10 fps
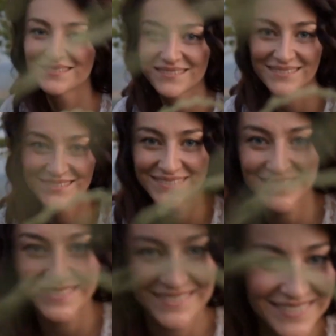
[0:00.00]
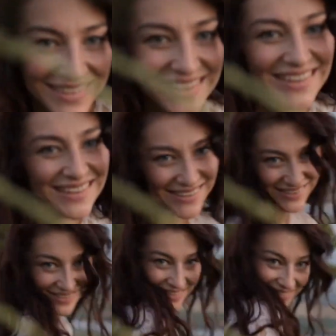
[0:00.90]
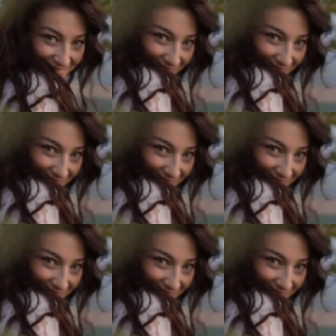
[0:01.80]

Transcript: It's great to have you here today.